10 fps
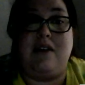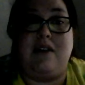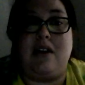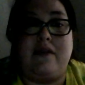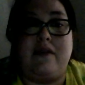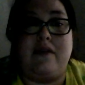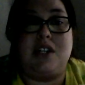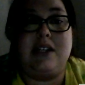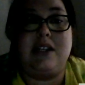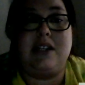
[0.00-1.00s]
of
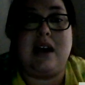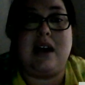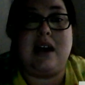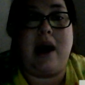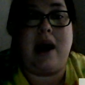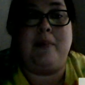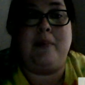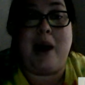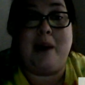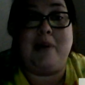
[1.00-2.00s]
interventions on
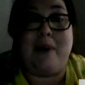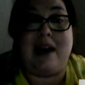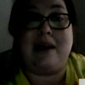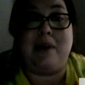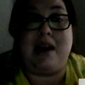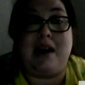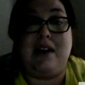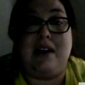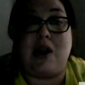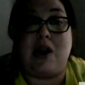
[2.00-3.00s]
problematic
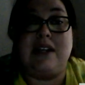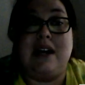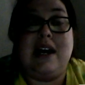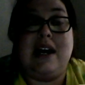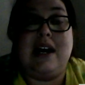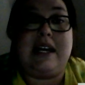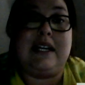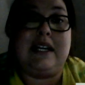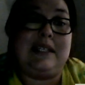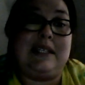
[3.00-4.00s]
behaviors in
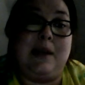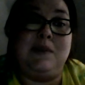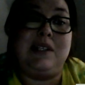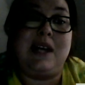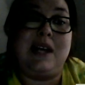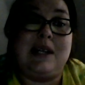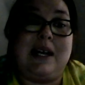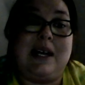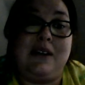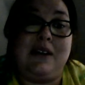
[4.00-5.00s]
an attempt
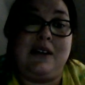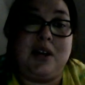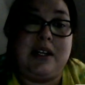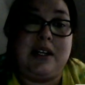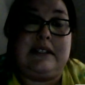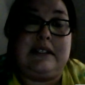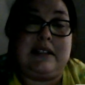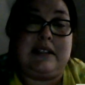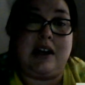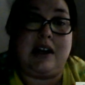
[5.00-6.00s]
to increase
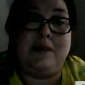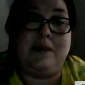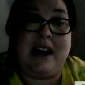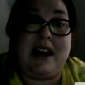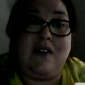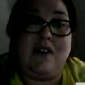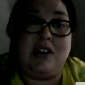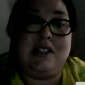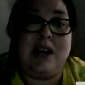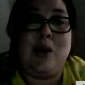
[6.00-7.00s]
desired
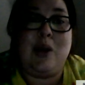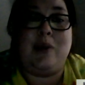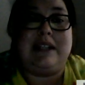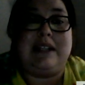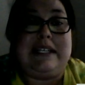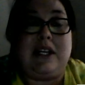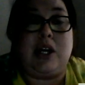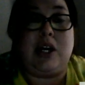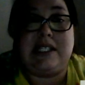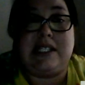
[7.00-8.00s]
behaviors while
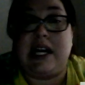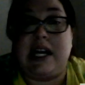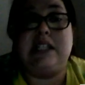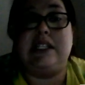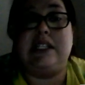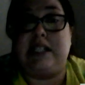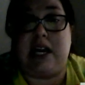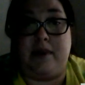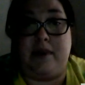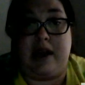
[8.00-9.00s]
decreasing
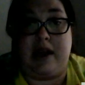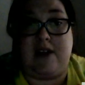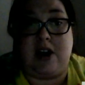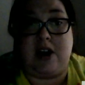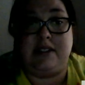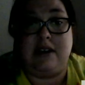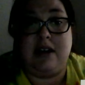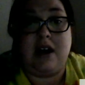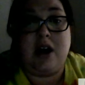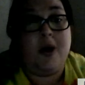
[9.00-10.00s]
undesired behaviors.
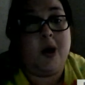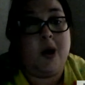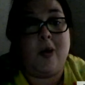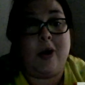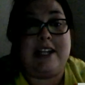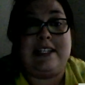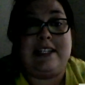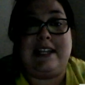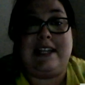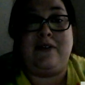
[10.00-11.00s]
According
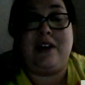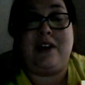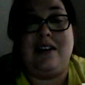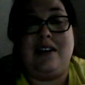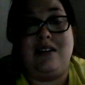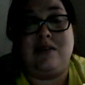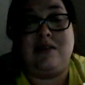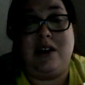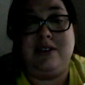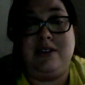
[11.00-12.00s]
to Sanford and
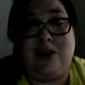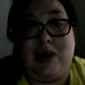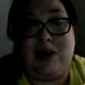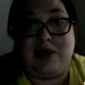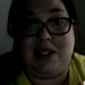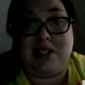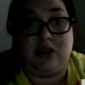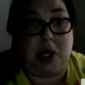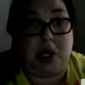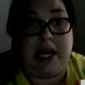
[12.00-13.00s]
Oswald,
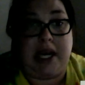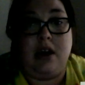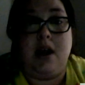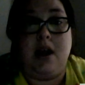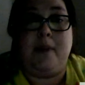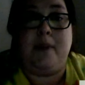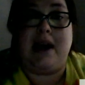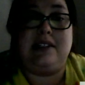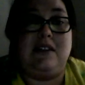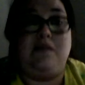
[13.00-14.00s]
2003,
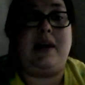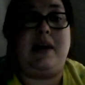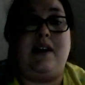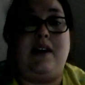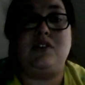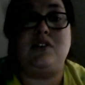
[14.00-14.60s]
positive behavior